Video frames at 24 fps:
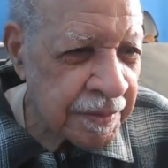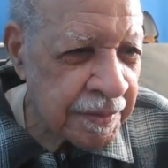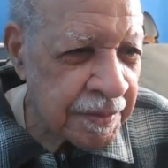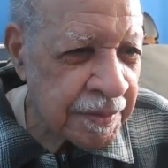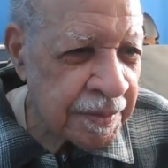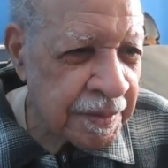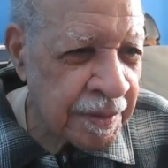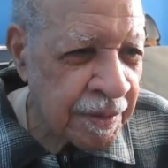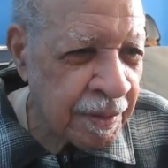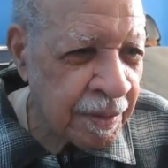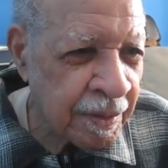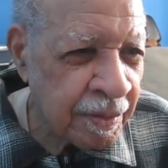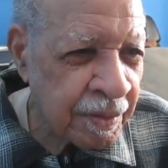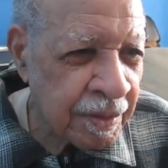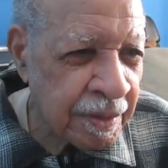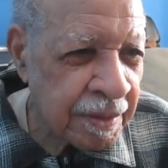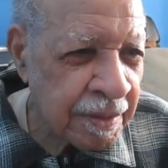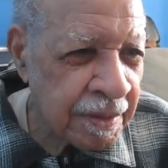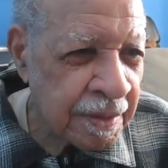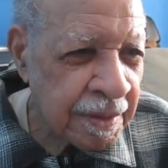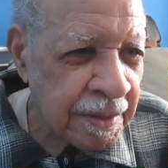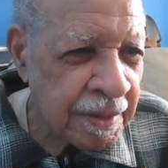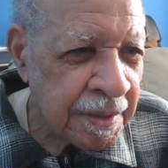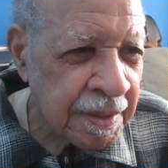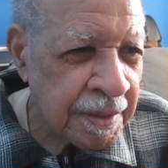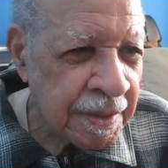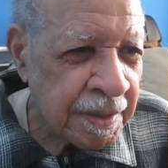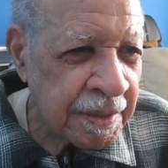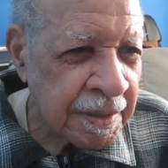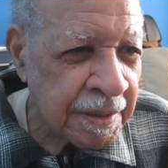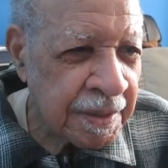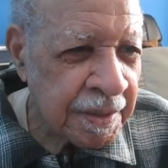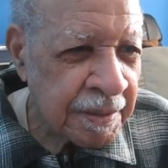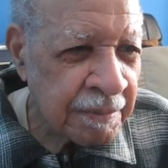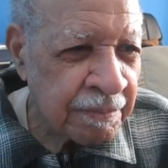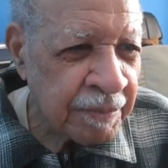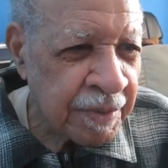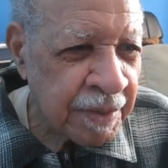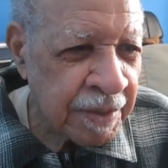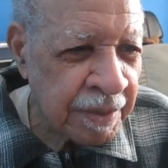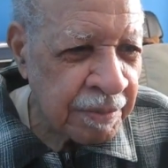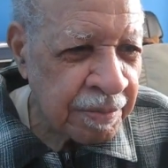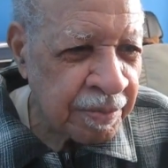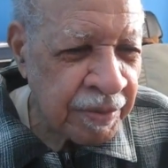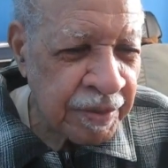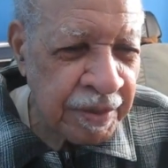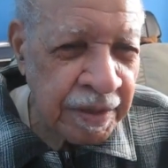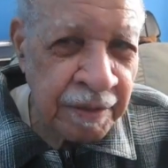you know, but he
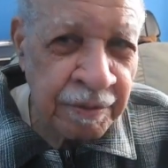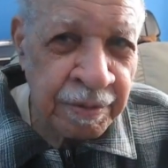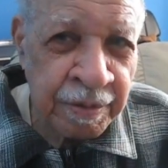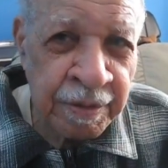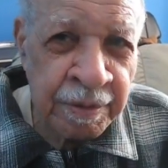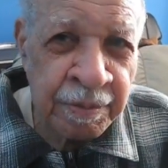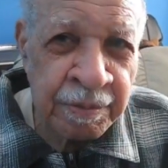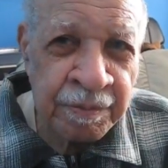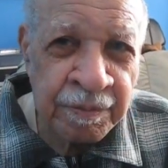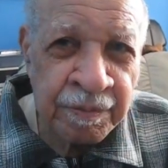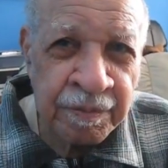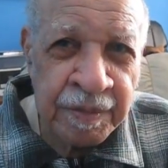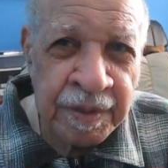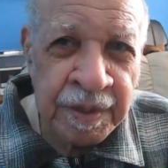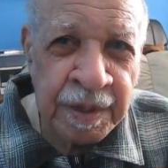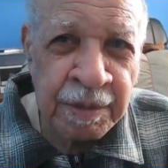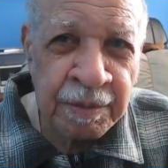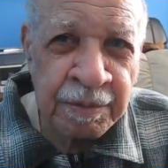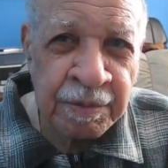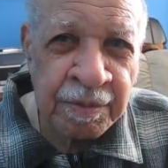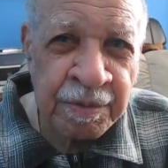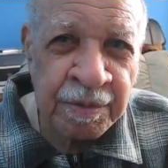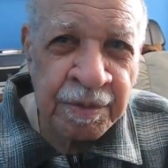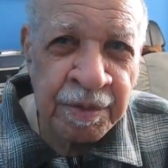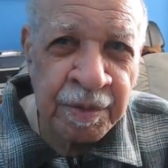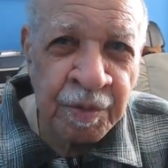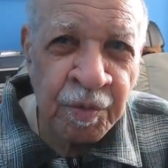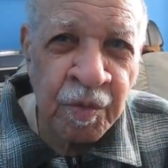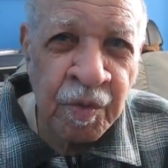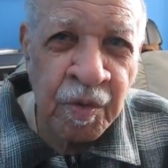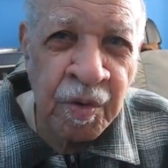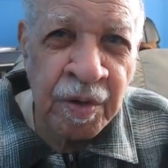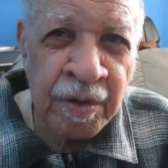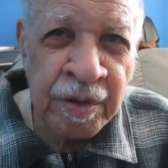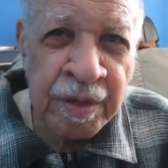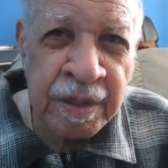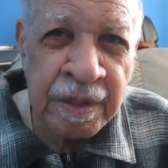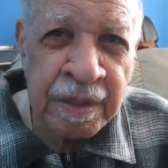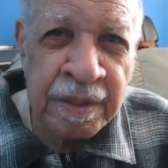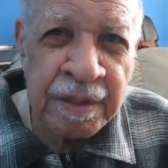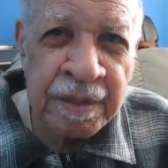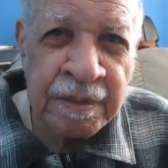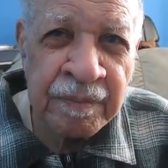was giving him a warning.